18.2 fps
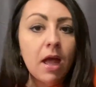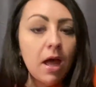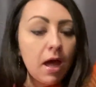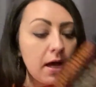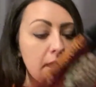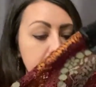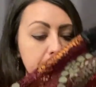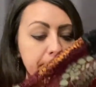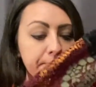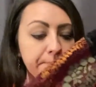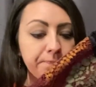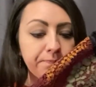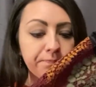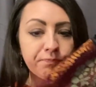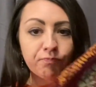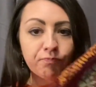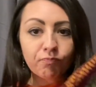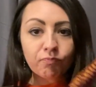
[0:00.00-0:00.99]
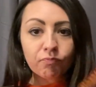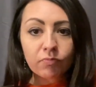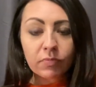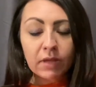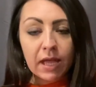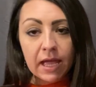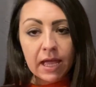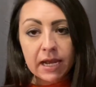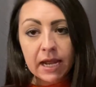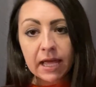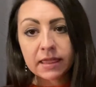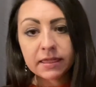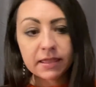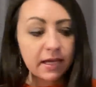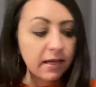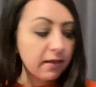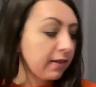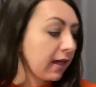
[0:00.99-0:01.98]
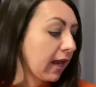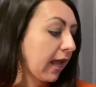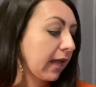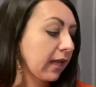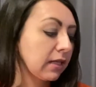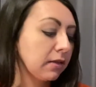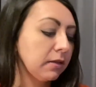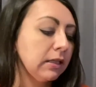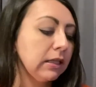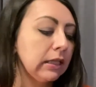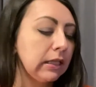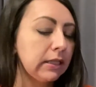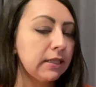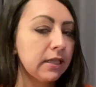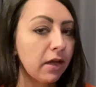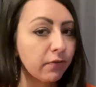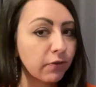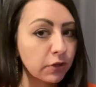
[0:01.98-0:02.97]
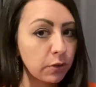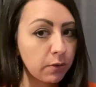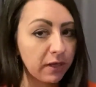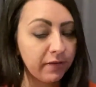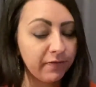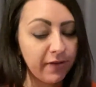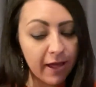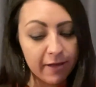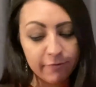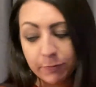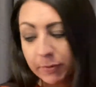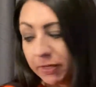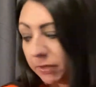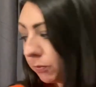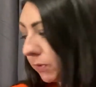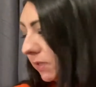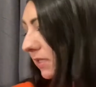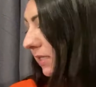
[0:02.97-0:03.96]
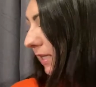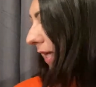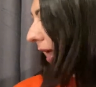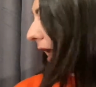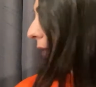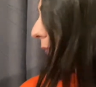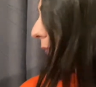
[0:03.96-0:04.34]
And I think that I can at least sell it for 25, but we'll see. I'll